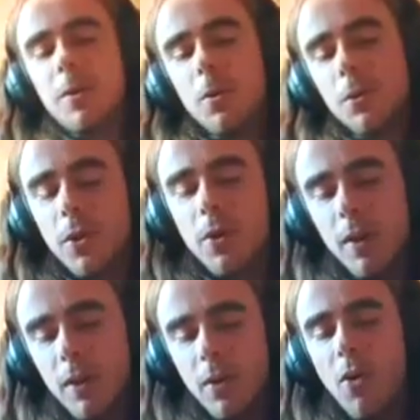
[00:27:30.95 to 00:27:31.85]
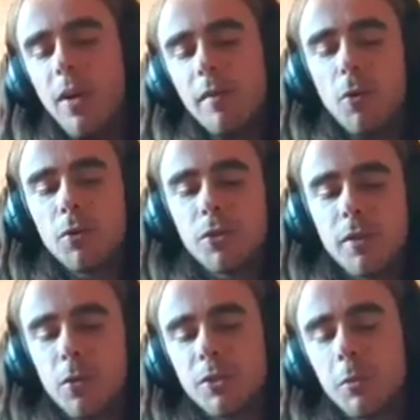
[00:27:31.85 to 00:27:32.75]
So I
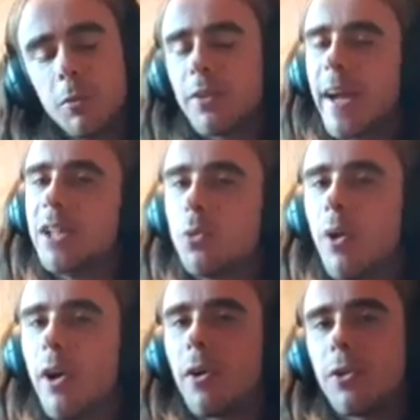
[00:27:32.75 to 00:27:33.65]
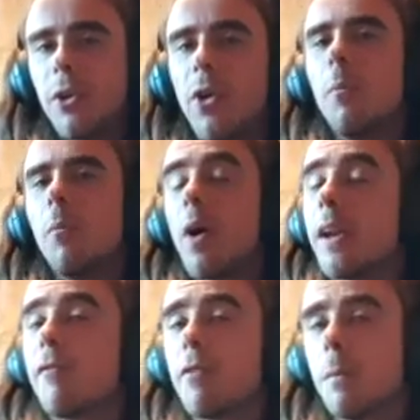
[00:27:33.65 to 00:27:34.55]
unfortunately wasn't at the age where I got to know him well
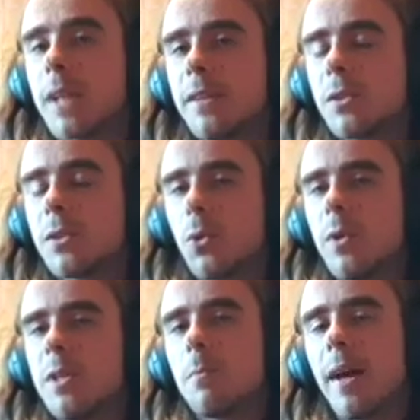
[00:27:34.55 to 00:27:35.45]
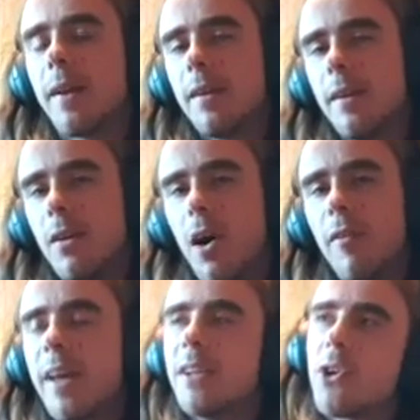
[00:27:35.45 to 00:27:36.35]
enough from his hunting stories, but I've
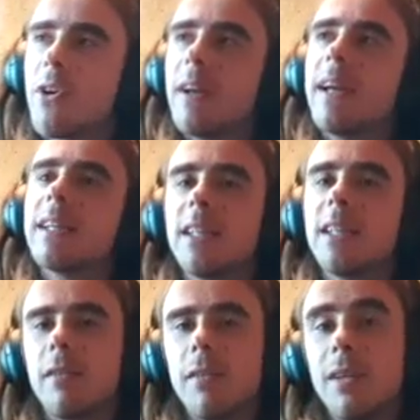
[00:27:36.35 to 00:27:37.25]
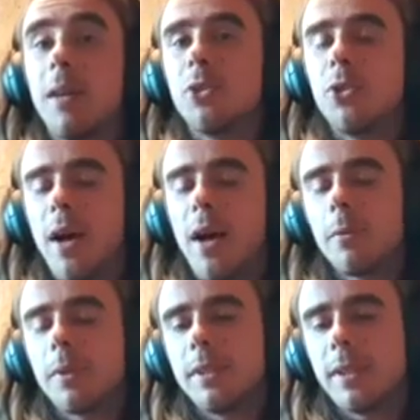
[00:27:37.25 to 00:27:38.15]
had his kind of legacy to live up to
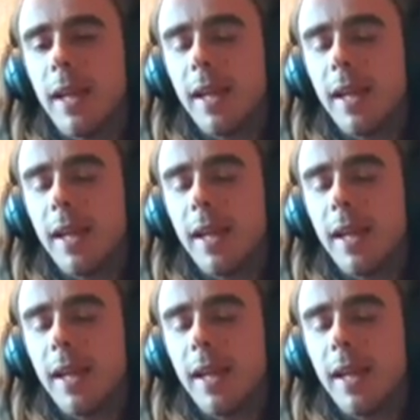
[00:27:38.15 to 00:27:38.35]
afterwards.